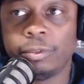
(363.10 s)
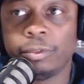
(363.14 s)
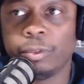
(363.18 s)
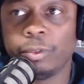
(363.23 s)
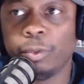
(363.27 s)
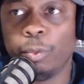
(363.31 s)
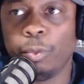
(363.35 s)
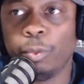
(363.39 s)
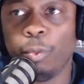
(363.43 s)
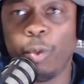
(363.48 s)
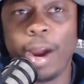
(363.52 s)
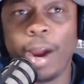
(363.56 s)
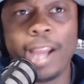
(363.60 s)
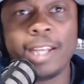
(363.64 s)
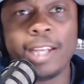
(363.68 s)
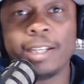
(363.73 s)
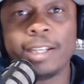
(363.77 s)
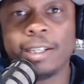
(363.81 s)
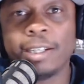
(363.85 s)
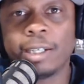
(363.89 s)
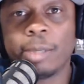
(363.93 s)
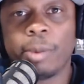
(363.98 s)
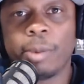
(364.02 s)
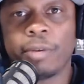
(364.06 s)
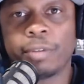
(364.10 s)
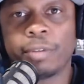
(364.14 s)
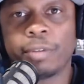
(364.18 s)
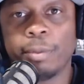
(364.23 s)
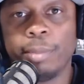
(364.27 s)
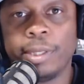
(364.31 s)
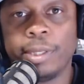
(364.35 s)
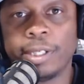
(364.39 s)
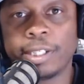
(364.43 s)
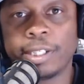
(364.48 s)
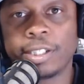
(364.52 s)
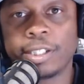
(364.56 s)
Why he couldn't come off the
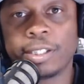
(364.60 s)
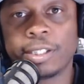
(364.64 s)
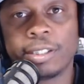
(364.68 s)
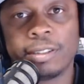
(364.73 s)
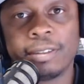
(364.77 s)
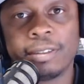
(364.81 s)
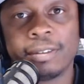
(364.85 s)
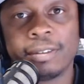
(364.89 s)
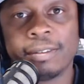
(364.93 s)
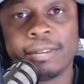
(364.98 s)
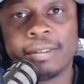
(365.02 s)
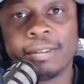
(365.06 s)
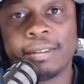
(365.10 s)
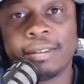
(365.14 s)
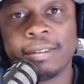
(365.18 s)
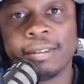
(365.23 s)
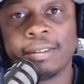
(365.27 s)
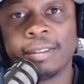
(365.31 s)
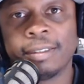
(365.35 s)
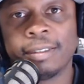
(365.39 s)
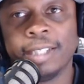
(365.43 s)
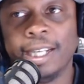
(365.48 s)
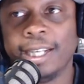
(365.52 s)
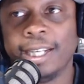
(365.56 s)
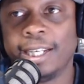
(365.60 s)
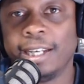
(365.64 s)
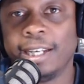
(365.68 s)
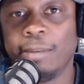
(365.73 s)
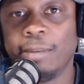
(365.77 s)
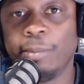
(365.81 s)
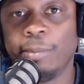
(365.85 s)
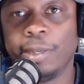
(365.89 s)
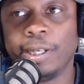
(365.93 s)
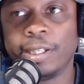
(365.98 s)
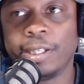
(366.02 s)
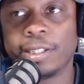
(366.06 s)
bench and get
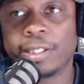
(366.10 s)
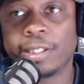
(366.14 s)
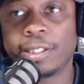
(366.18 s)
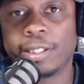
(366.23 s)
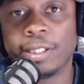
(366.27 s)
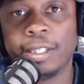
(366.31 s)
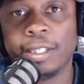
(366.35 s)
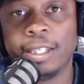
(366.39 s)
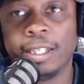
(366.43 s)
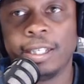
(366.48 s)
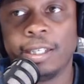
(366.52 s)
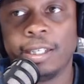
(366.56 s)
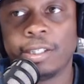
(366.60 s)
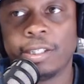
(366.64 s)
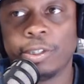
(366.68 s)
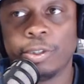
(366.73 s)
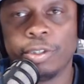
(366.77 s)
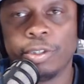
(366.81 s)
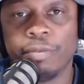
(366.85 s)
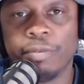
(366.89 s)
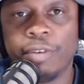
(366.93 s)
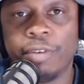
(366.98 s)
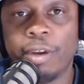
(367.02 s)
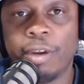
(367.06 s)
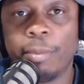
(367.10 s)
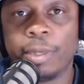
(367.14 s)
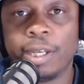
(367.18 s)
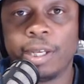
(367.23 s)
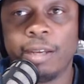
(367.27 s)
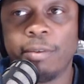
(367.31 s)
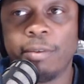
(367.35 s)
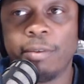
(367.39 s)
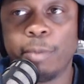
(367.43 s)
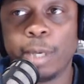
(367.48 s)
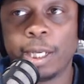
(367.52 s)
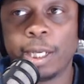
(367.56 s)
minutes? So JaVale
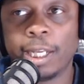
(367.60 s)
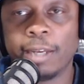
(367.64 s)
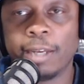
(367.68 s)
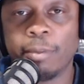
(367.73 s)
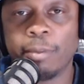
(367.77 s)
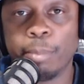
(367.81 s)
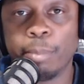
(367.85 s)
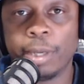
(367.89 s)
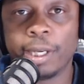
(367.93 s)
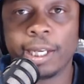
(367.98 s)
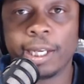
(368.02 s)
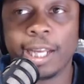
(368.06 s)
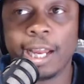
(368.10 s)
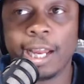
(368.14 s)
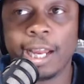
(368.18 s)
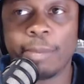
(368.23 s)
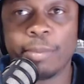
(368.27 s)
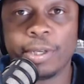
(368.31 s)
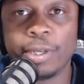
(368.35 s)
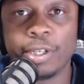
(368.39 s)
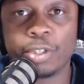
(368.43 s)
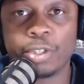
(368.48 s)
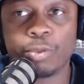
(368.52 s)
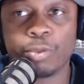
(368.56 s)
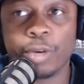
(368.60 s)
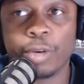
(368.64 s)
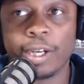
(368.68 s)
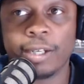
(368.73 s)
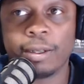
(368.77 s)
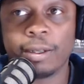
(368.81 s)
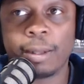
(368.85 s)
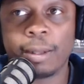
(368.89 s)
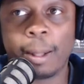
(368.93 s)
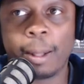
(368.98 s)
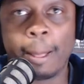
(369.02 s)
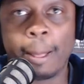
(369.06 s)
McGee barely got minutes, right?
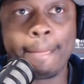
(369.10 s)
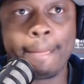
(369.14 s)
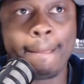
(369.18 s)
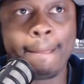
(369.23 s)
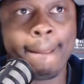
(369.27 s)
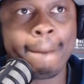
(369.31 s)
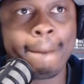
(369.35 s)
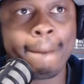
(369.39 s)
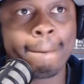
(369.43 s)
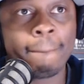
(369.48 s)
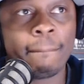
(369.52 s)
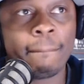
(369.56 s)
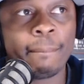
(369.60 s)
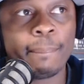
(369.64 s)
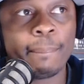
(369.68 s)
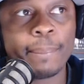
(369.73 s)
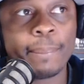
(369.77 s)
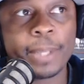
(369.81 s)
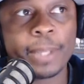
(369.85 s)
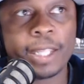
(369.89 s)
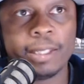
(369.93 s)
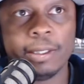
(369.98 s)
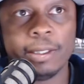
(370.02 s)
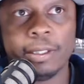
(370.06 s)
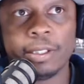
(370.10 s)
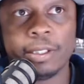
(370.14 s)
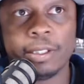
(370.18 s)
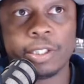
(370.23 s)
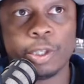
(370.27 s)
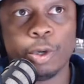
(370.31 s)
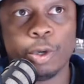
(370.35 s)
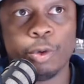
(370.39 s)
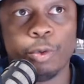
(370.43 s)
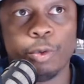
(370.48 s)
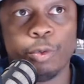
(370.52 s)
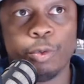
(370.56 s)

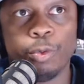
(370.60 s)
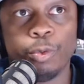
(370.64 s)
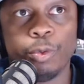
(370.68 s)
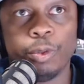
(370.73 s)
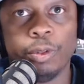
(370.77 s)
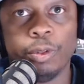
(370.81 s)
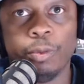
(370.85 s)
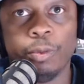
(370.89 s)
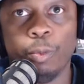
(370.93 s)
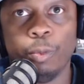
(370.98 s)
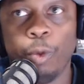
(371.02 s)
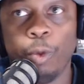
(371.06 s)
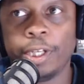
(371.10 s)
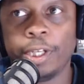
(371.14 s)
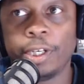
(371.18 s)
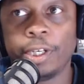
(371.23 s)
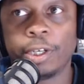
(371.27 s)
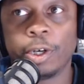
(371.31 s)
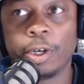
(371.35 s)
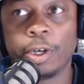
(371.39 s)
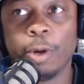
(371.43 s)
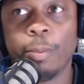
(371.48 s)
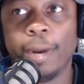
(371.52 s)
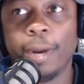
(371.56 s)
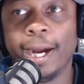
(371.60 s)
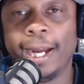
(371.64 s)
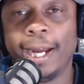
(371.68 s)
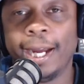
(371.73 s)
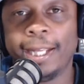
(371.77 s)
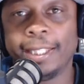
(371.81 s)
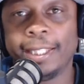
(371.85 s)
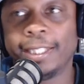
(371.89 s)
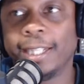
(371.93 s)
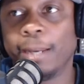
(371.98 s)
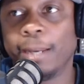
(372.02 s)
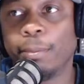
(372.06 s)
So 1 year go by,
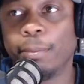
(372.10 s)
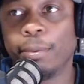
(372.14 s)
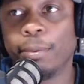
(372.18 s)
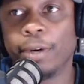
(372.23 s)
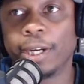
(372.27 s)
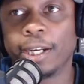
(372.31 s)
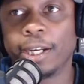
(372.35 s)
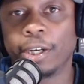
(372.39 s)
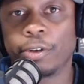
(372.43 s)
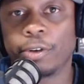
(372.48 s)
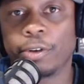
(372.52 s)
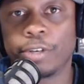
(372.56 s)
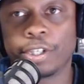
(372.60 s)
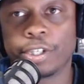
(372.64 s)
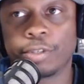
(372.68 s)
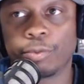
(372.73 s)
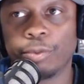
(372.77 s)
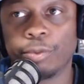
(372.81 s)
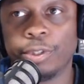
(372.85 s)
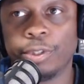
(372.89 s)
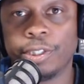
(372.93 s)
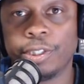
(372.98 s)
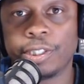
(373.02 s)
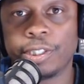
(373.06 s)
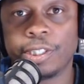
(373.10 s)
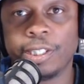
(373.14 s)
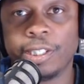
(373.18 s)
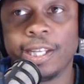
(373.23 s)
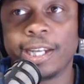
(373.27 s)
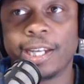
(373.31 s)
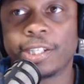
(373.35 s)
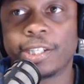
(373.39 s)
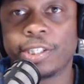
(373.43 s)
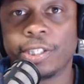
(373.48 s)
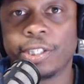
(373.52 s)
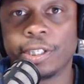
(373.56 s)
and then they bring in Christian Woods the
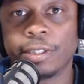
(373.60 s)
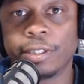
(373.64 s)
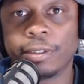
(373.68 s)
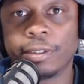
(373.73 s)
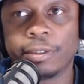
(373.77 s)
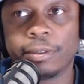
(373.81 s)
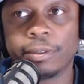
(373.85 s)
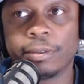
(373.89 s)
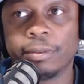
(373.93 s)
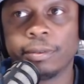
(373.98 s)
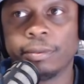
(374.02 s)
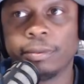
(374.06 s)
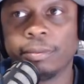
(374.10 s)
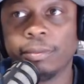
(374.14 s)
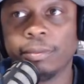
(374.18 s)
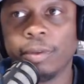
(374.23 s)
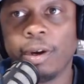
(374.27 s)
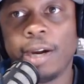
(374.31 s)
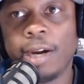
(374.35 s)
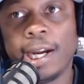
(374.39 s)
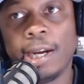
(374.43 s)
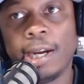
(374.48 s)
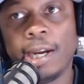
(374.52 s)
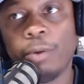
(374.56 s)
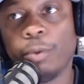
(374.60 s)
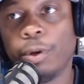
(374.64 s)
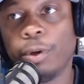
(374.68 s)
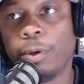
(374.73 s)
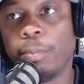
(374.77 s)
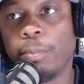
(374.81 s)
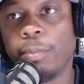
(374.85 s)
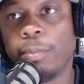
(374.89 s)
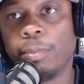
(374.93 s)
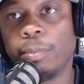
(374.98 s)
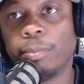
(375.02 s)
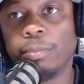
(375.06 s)
next year. All right, well,
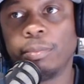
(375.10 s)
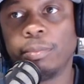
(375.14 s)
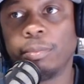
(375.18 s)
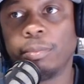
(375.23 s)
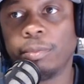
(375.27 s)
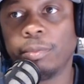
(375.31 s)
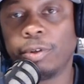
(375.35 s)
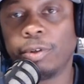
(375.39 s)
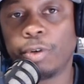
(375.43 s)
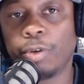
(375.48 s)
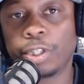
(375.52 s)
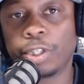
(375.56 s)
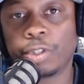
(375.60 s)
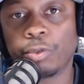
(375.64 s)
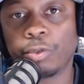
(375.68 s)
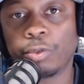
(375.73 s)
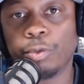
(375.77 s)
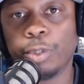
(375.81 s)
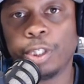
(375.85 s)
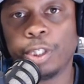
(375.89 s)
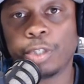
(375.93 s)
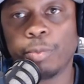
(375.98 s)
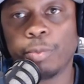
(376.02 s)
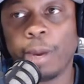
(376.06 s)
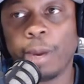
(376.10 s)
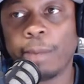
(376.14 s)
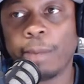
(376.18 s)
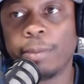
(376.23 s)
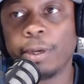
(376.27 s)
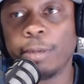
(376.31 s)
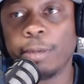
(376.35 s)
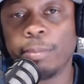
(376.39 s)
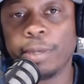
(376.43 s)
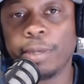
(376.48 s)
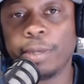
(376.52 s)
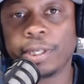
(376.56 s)
Christian Woods might be
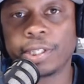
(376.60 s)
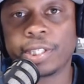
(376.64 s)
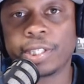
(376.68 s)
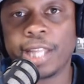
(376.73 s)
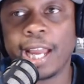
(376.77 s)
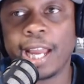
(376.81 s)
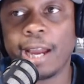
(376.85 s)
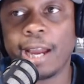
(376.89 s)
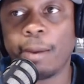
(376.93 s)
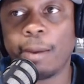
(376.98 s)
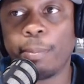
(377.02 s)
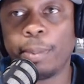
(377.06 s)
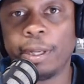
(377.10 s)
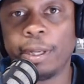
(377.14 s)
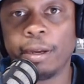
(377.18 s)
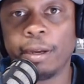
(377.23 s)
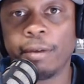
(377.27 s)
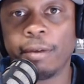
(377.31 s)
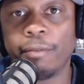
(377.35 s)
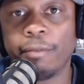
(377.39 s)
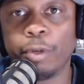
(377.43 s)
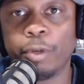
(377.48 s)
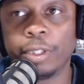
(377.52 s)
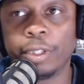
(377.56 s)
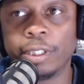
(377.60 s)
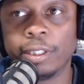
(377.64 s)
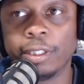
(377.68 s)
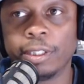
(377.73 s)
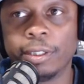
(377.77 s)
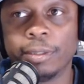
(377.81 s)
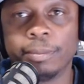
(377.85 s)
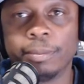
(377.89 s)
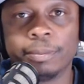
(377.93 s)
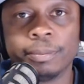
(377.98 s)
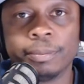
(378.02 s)
a better style player for them.